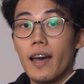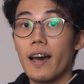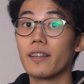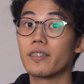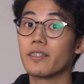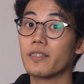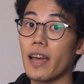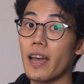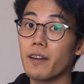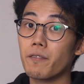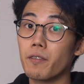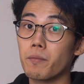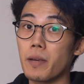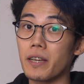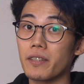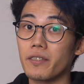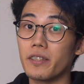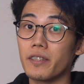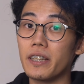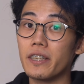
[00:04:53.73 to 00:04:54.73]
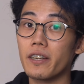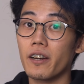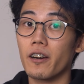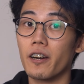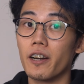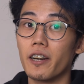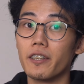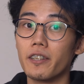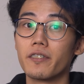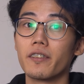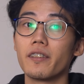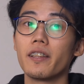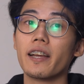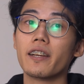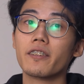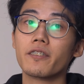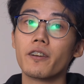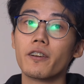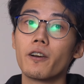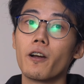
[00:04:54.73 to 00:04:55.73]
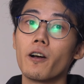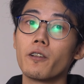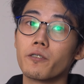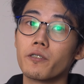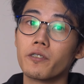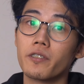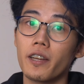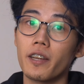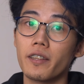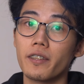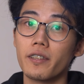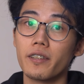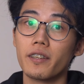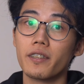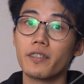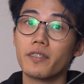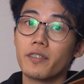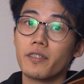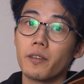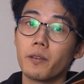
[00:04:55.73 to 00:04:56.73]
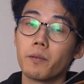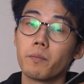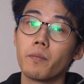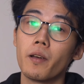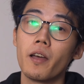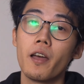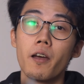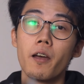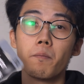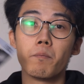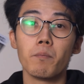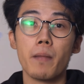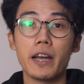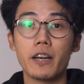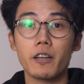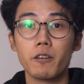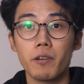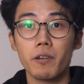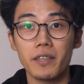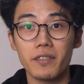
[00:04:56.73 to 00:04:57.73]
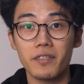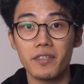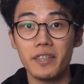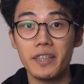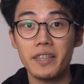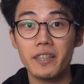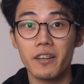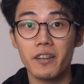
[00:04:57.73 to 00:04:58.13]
Aside from SD cards, Lexar also sent us some micro SD